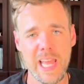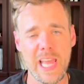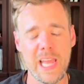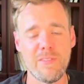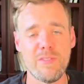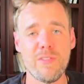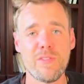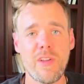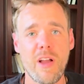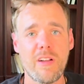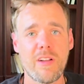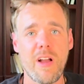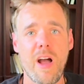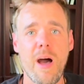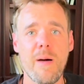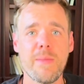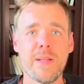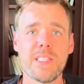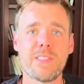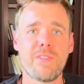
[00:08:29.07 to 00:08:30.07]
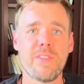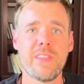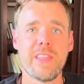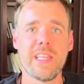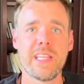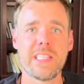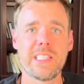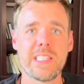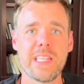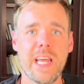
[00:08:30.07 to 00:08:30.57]
If you've got comments for
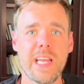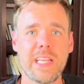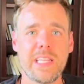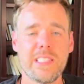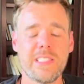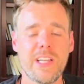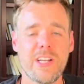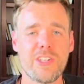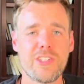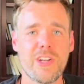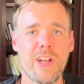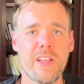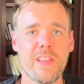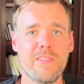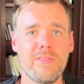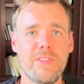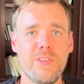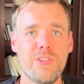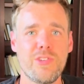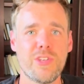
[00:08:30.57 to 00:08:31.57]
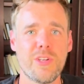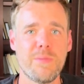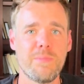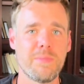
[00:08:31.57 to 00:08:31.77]
things that I can touch on in the future,